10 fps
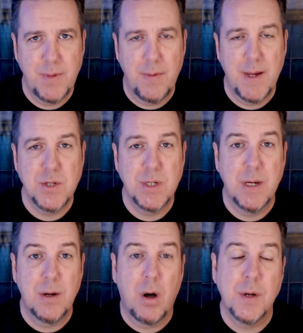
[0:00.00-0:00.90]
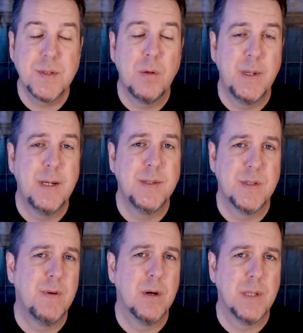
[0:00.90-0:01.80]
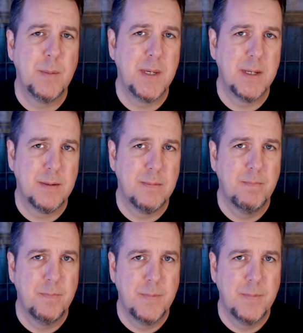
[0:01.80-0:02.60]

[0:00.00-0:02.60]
and that she had also been severely beaten.